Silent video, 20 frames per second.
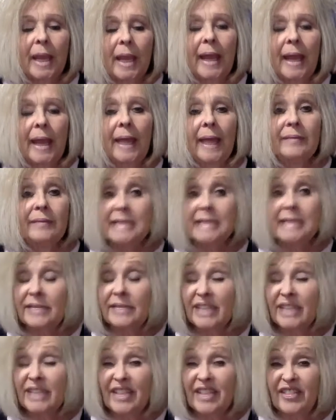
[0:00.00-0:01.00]
And there's even
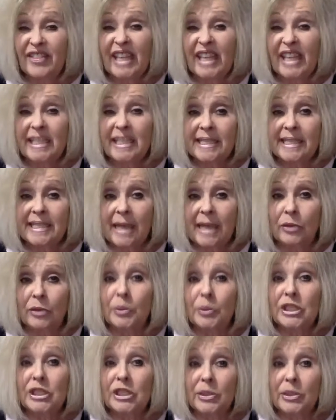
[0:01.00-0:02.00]
a theta sound,
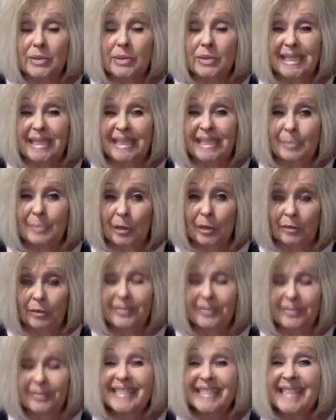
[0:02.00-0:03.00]
which goes deeper,
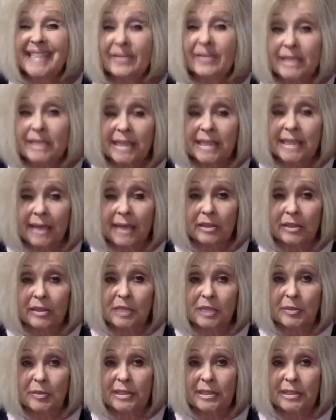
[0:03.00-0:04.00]
7 cycles
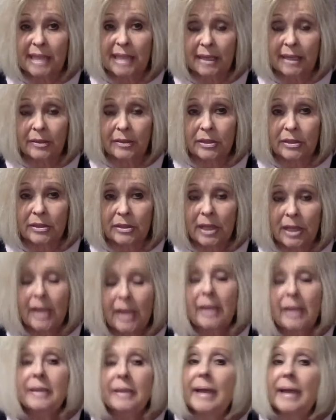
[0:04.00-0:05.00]
per second.
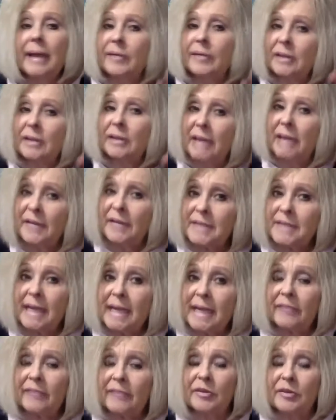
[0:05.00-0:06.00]
Now, the left side
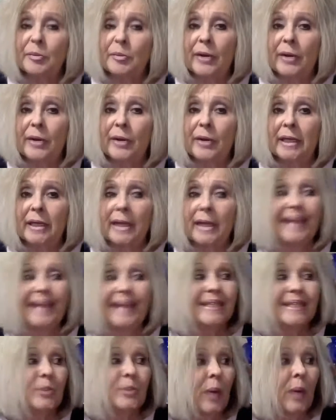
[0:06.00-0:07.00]
of the brain
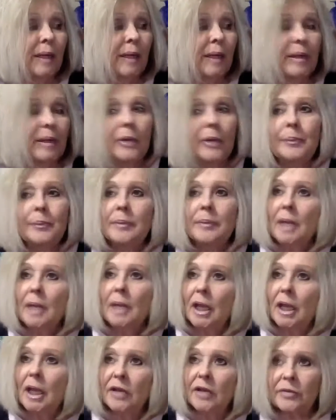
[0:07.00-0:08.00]
is what
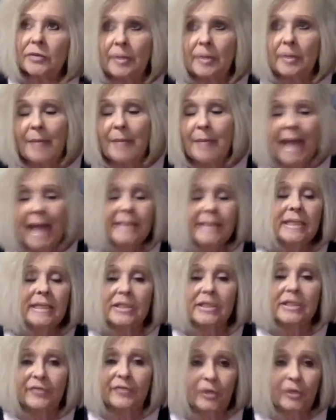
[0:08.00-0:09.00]
the masses
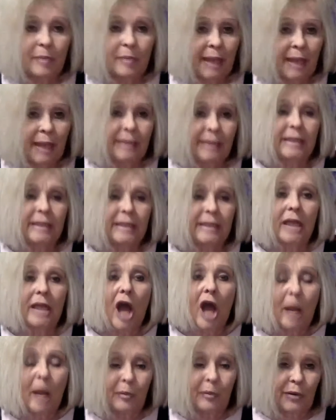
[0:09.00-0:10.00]
of humanity
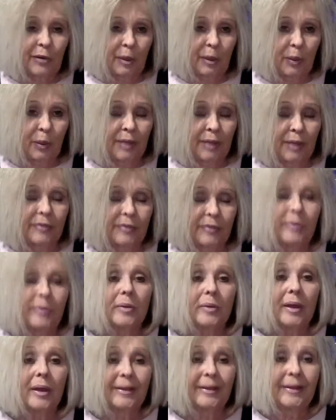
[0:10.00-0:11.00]
operate with
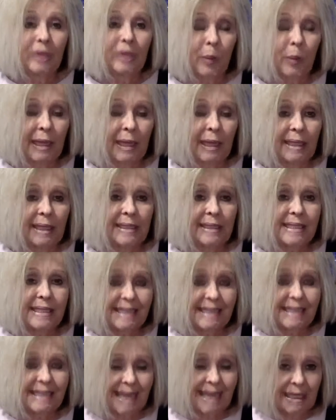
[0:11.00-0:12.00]
in their waking
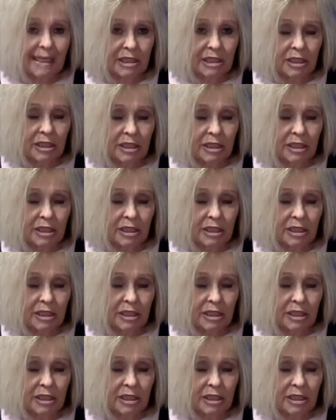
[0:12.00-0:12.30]
state,